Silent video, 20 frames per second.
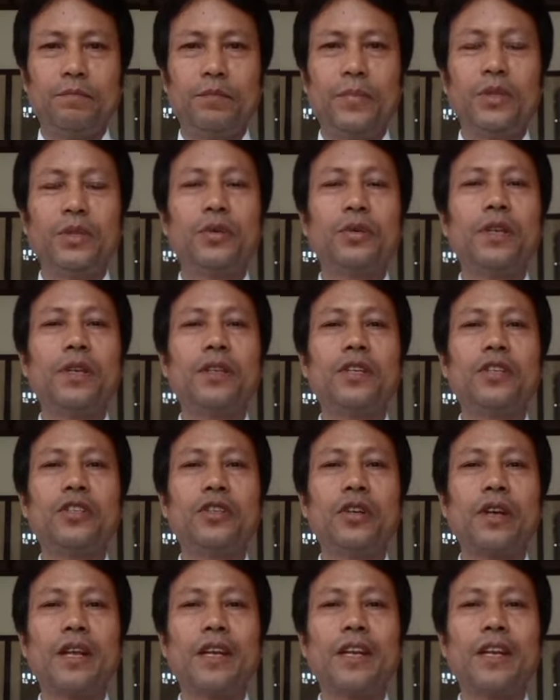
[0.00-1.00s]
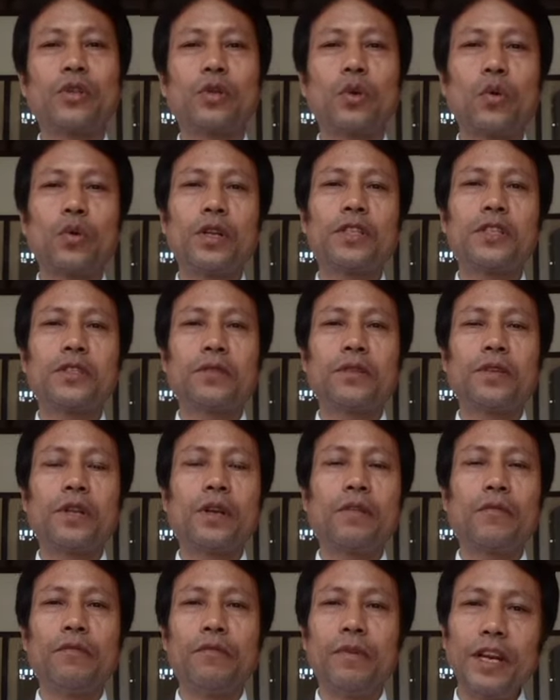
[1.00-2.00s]
between the teacher and the thought is
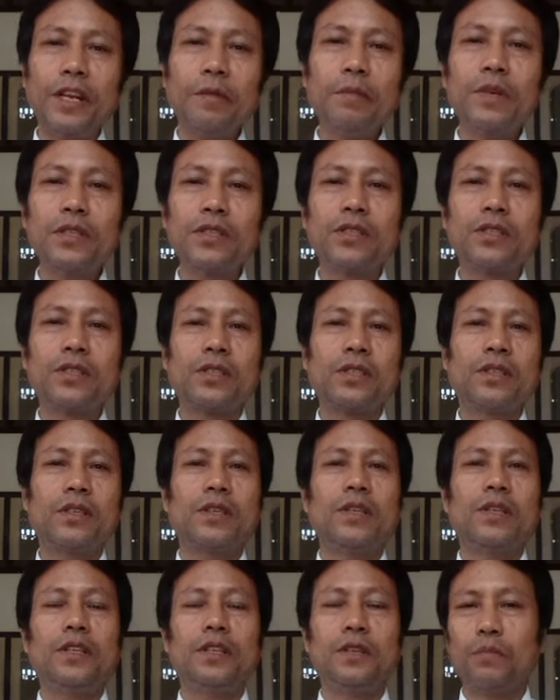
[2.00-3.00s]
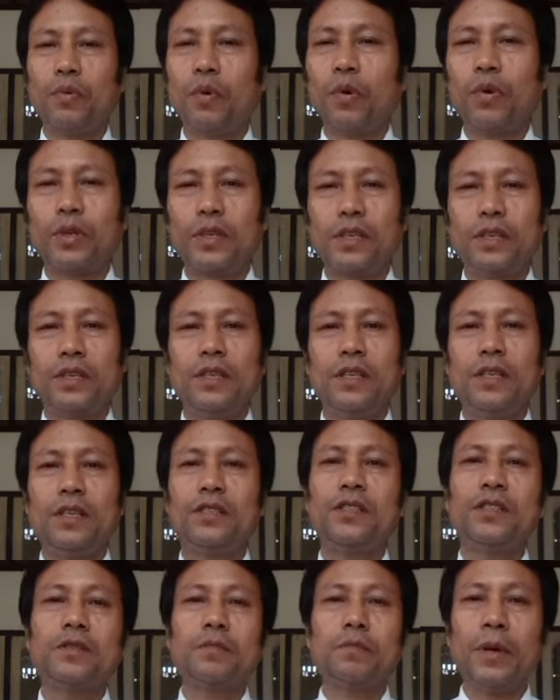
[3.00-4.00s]
very much important.
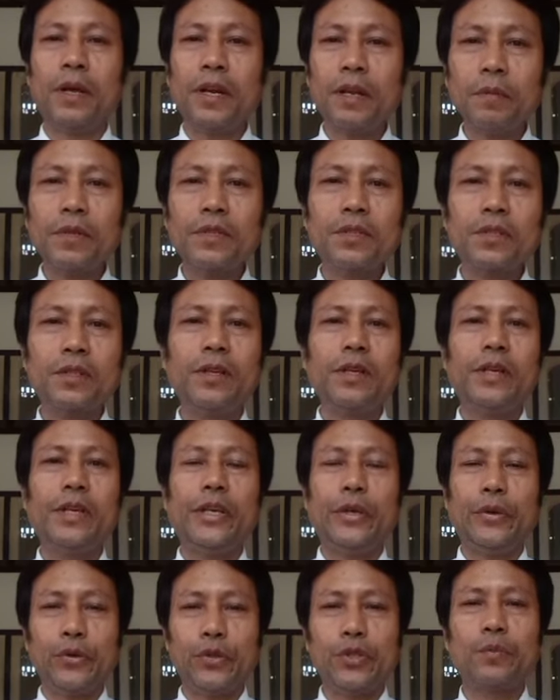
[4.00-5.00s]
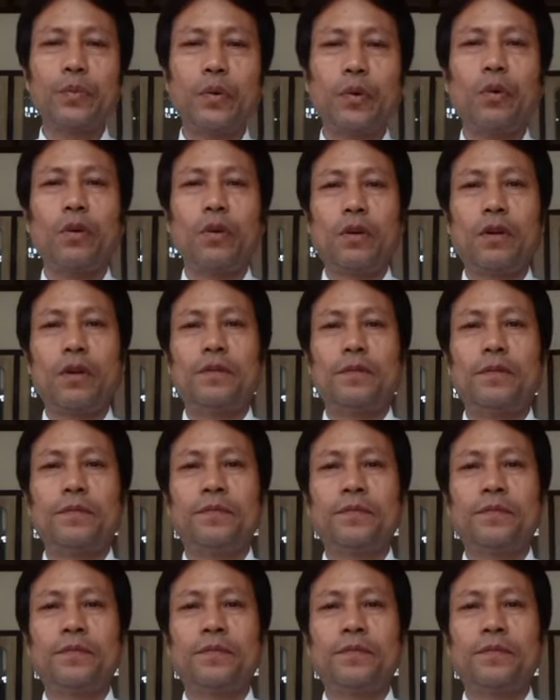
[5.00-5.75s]
It is very much useful.